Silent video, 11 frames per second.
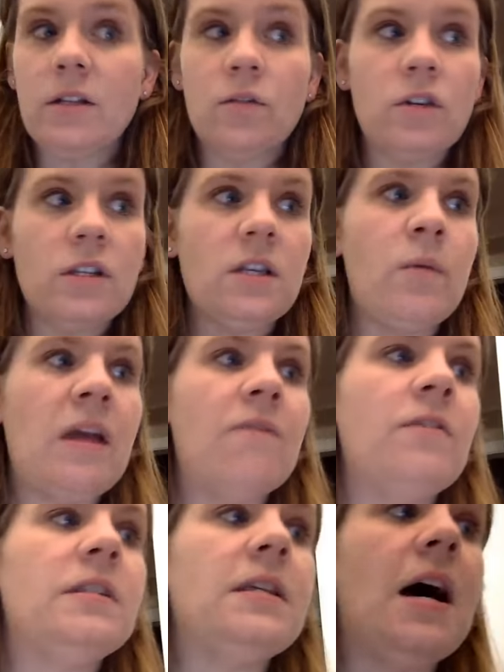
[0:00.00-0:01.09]
So just so we
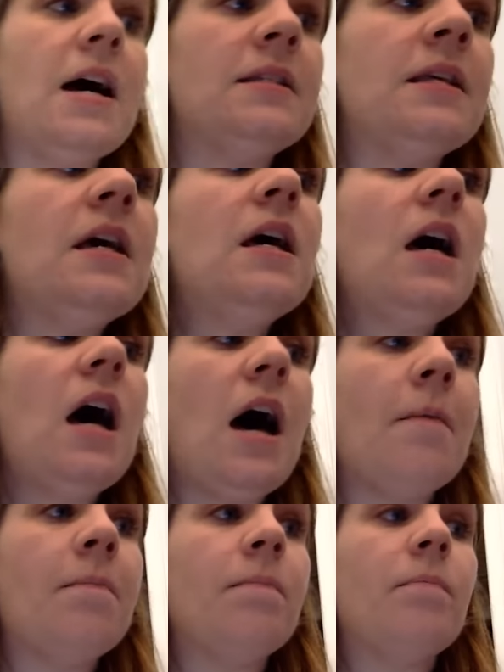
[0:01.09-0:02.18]
emphasize,
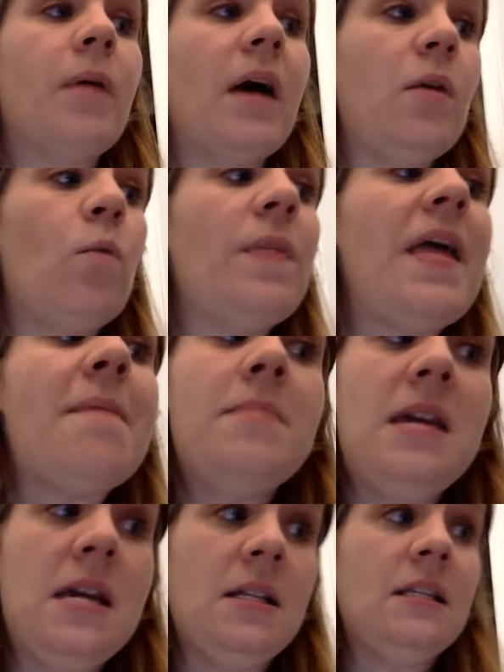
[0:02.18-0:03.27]
um, but what that
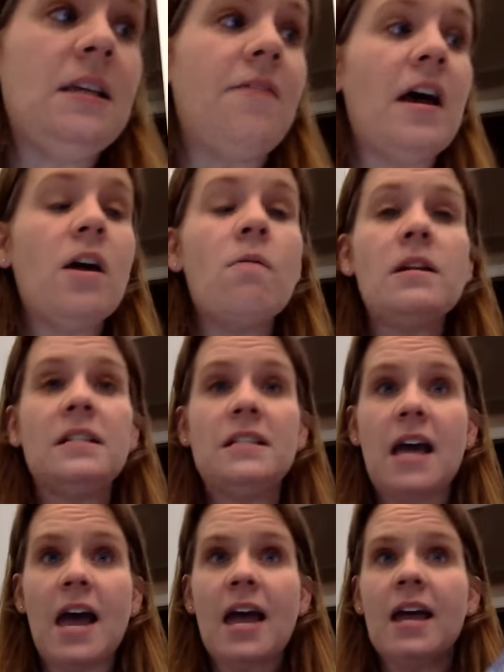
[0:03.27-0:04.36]
means, if I go in
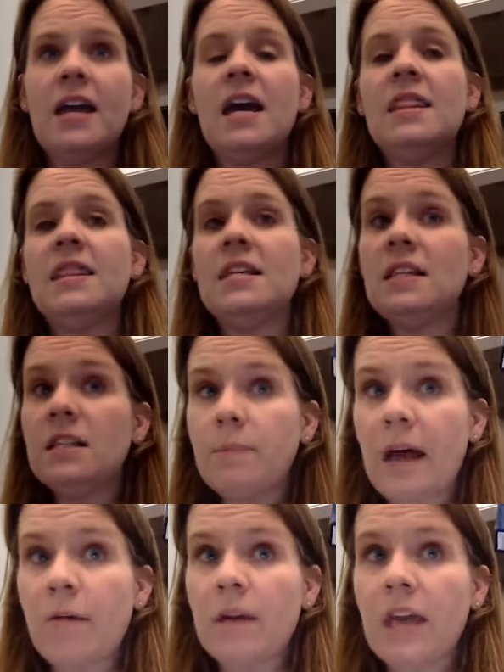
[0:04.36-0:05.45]
today and this is
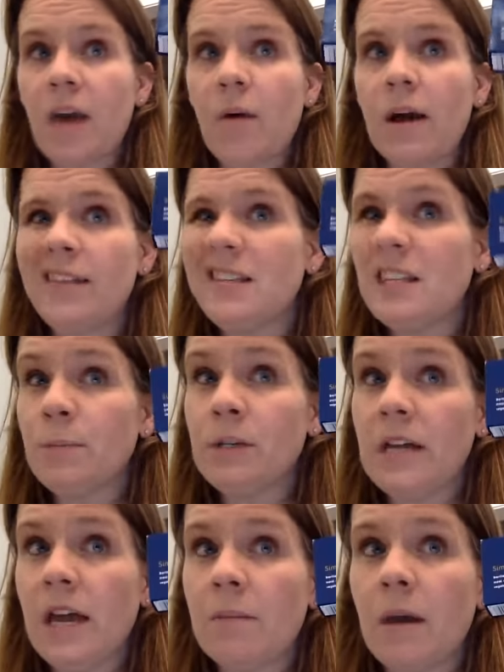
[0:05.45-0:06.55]
buy one get one, this is
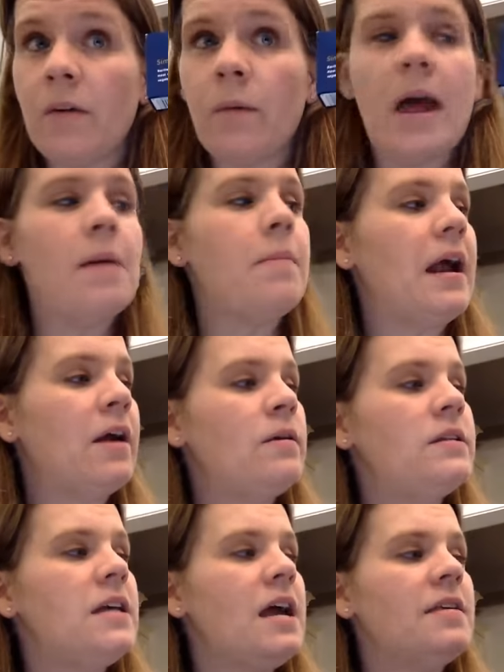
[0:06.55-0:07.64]
pretend by the way, but I go in
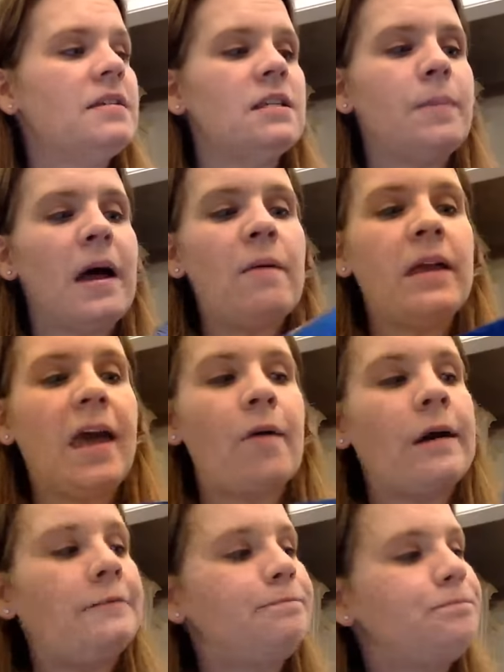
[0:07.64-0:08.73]
today, this is buy one get one,